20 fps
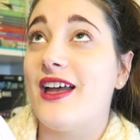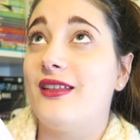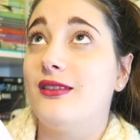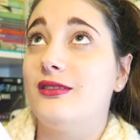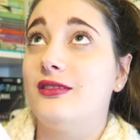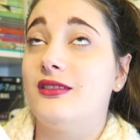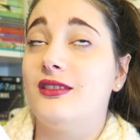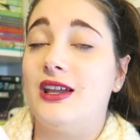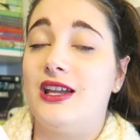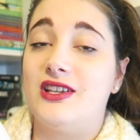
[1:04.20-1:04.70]

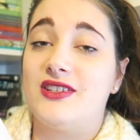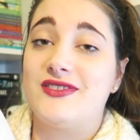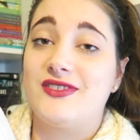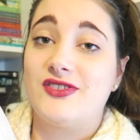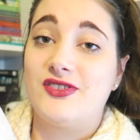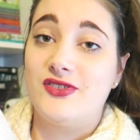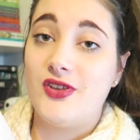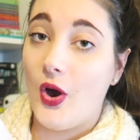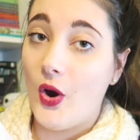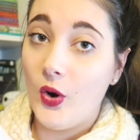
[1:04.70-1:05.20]
and they're
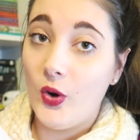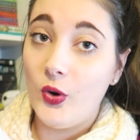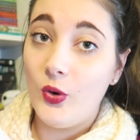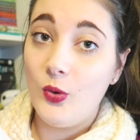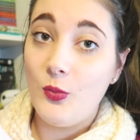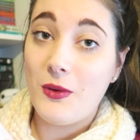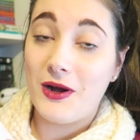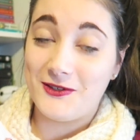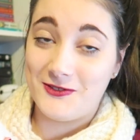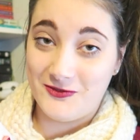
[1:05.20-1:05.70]

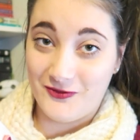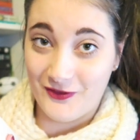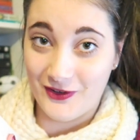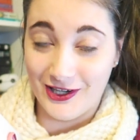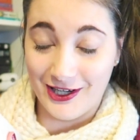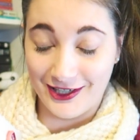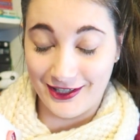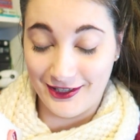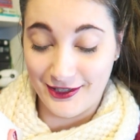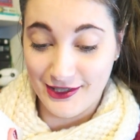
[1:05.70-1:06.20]
so much
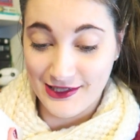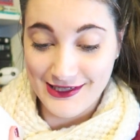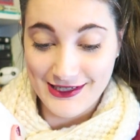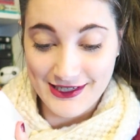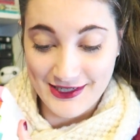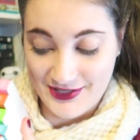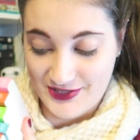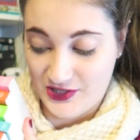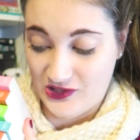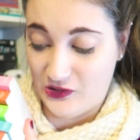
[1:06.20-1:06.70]
fun.
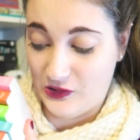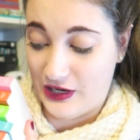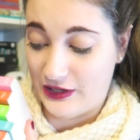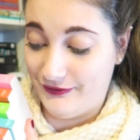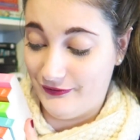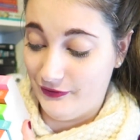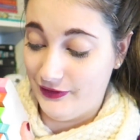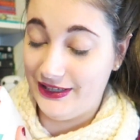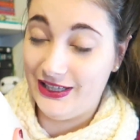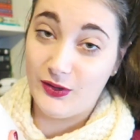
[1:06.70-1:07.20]
So I
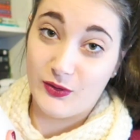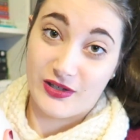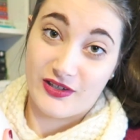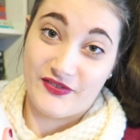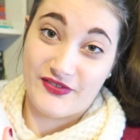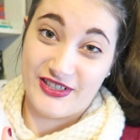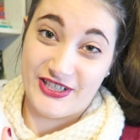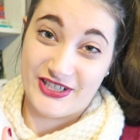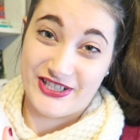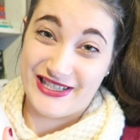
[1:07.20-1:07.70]
really want
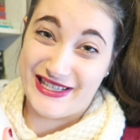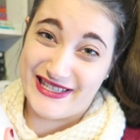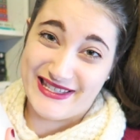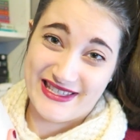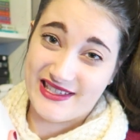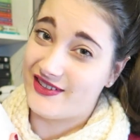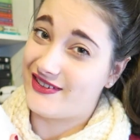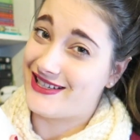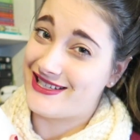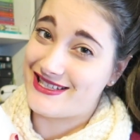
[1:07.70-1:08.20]
to finish this
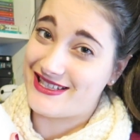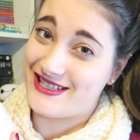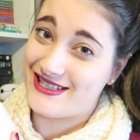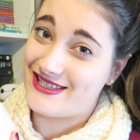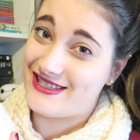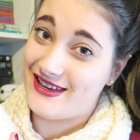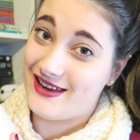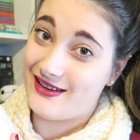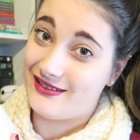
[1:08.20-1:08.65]
series this